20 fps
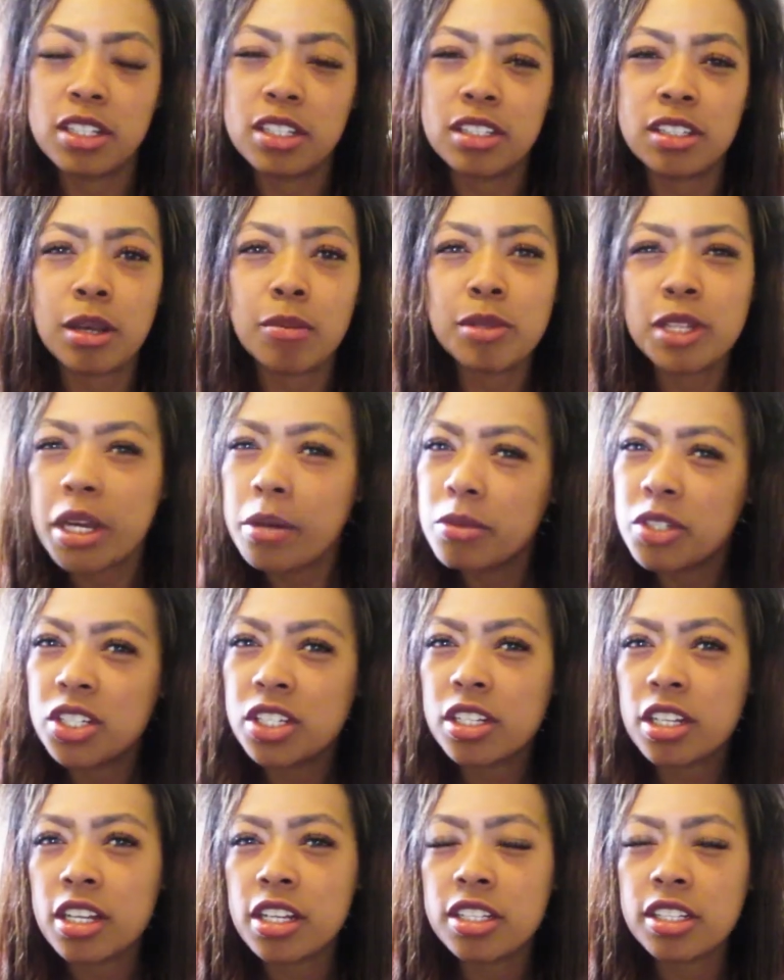Sometimes
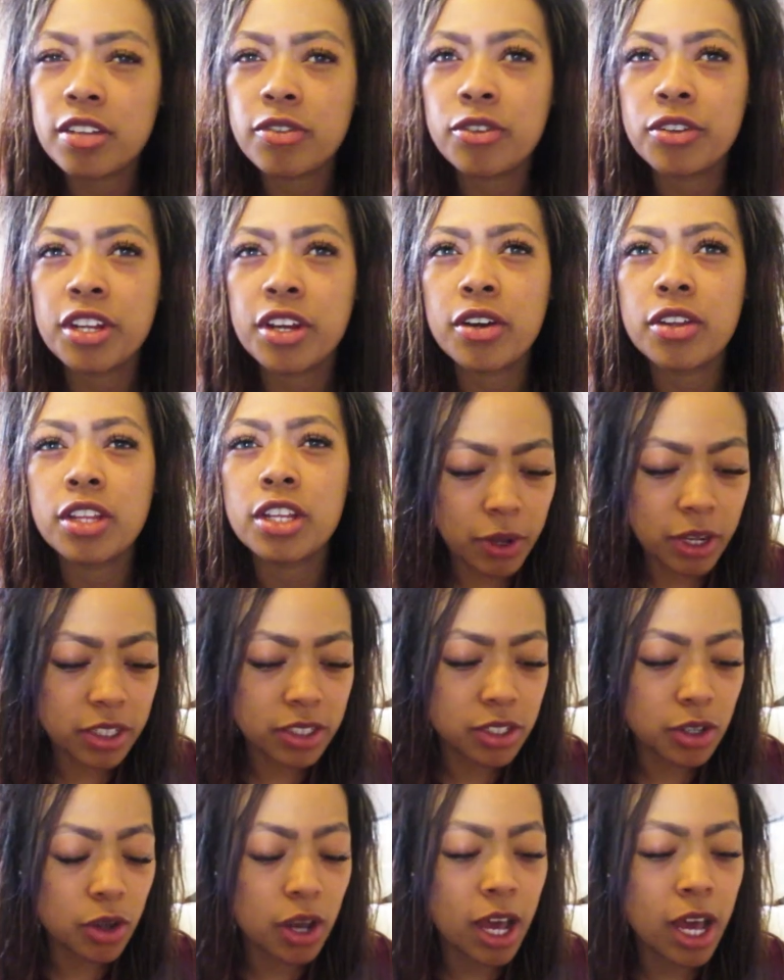she does every now and then. Anyway,
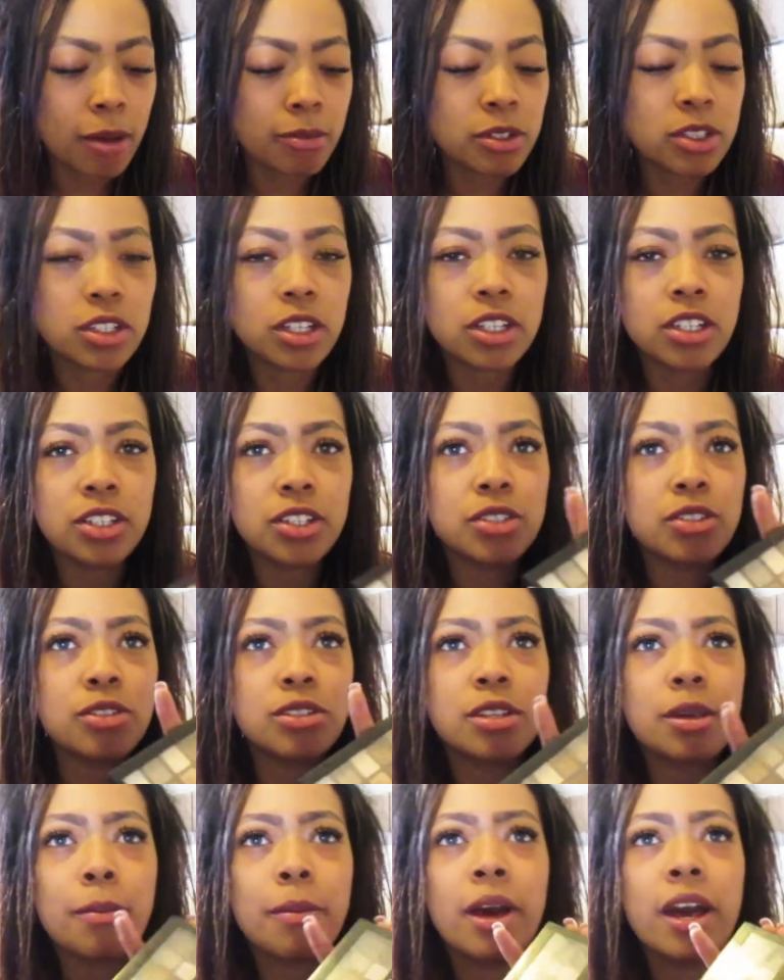so I'm just gonna
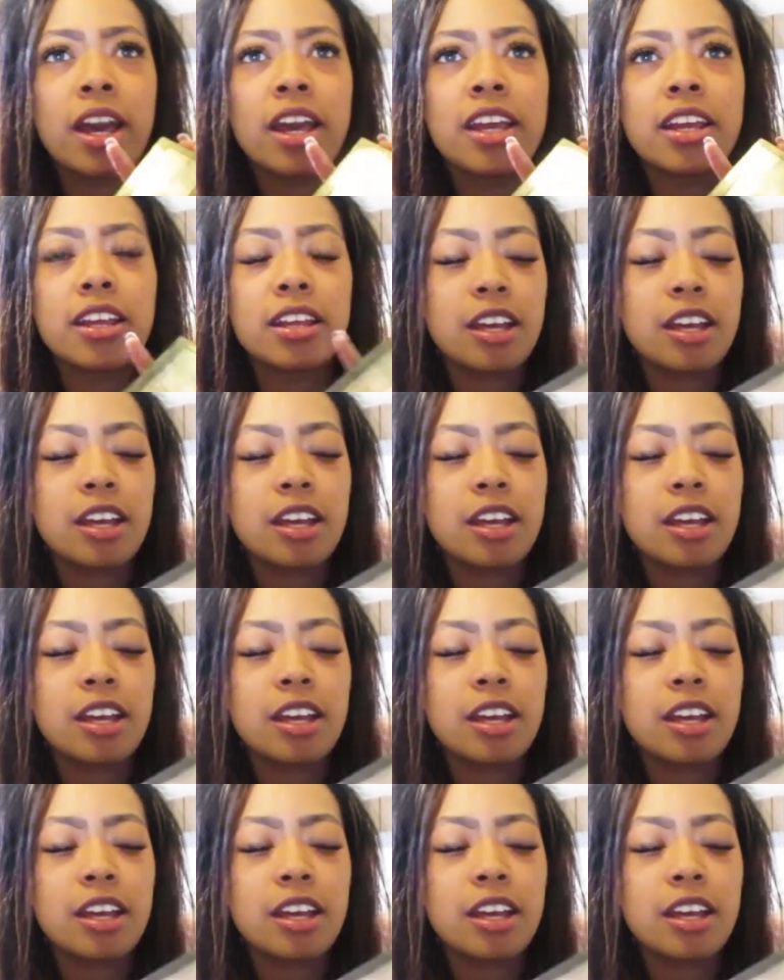use my